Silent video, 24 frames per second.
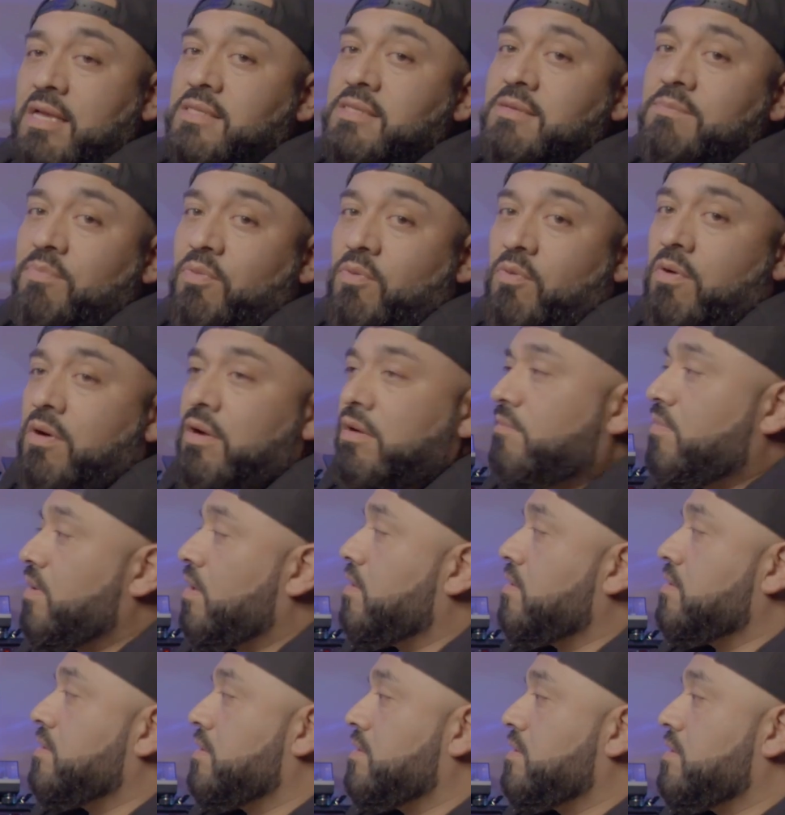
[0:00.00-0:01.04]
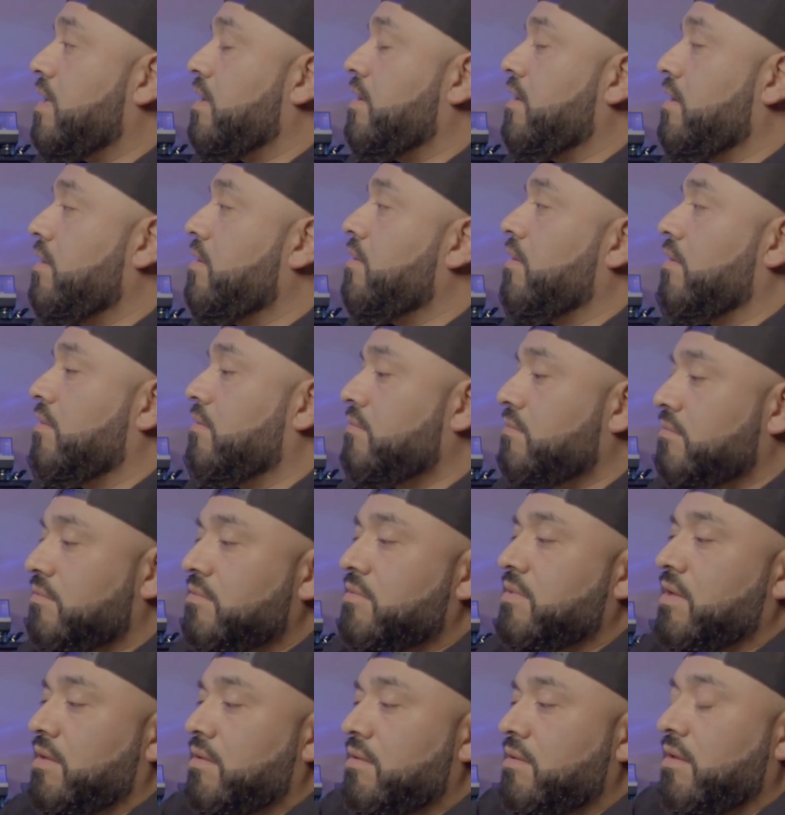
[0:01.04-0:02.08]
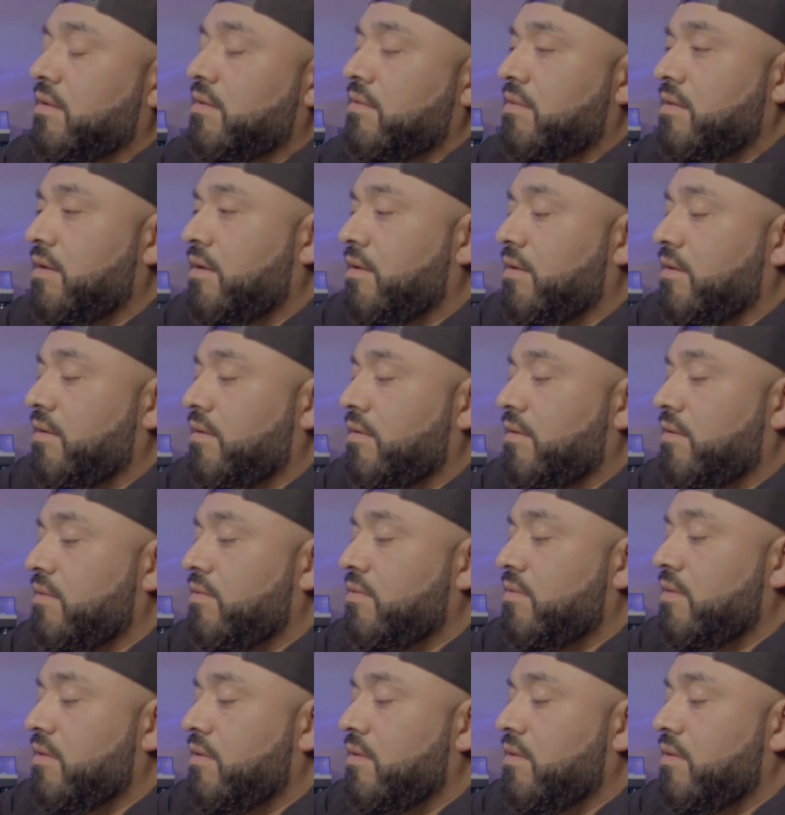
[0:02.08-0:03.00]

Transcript: that's important, because it's time, you're